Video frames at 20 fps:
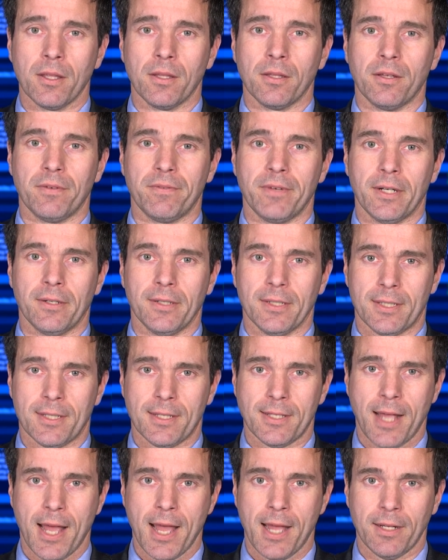a very
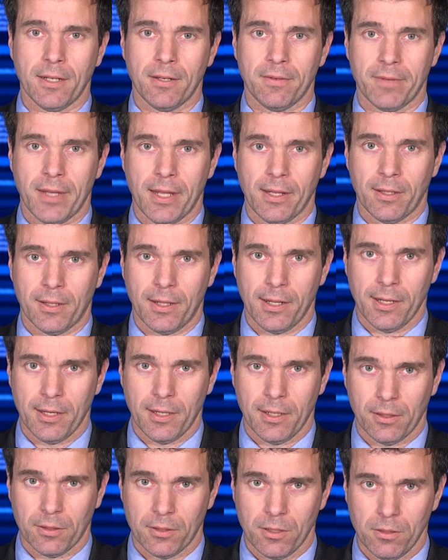sad event
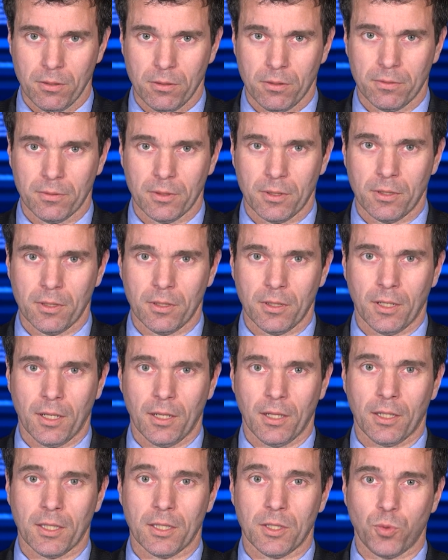leading to over
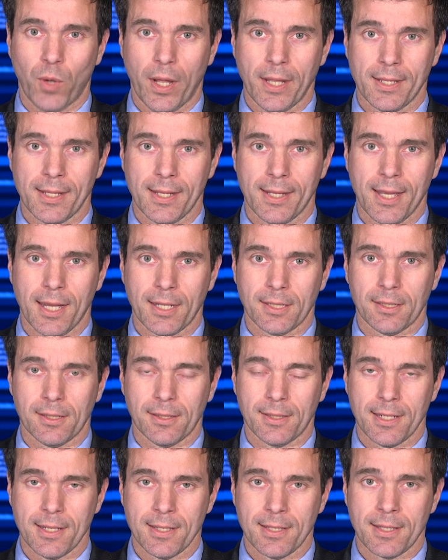20
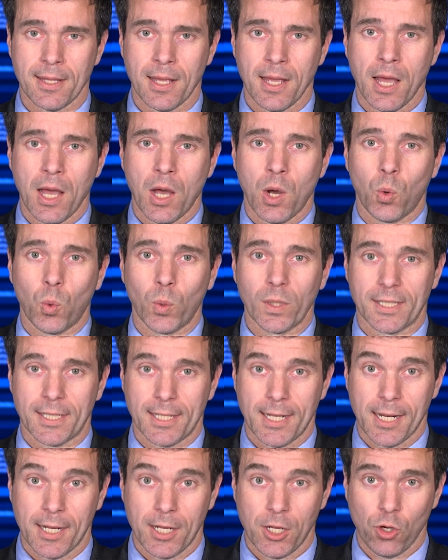casualties, which
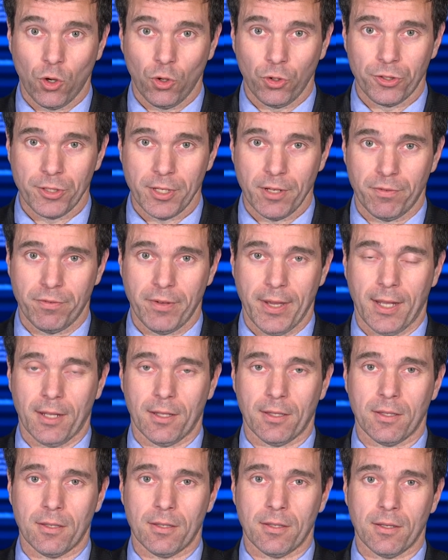did not
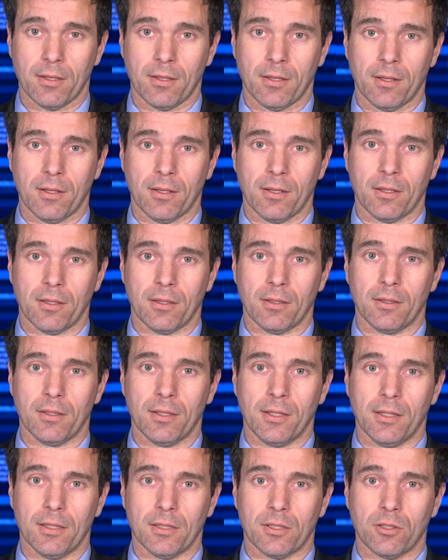affect
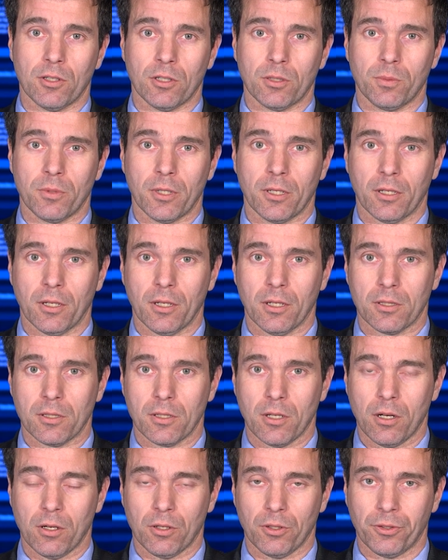the stock
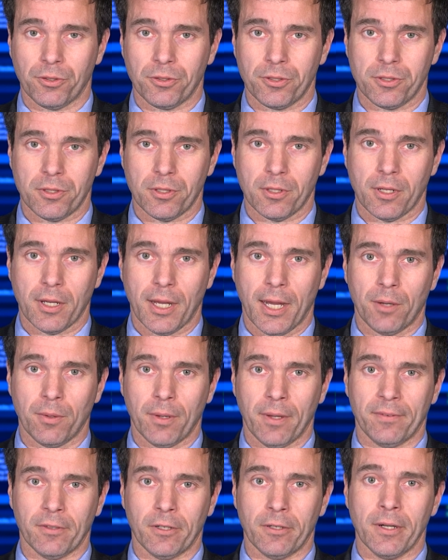markets a lot,
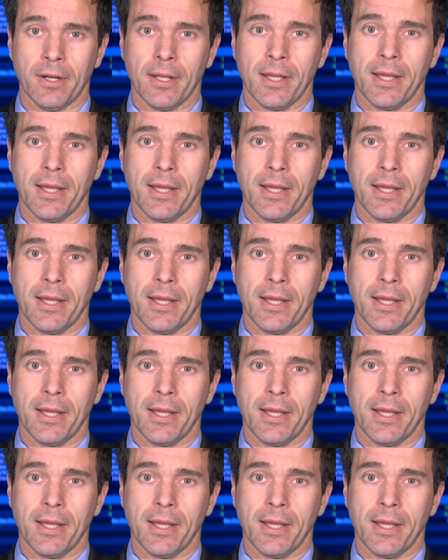however.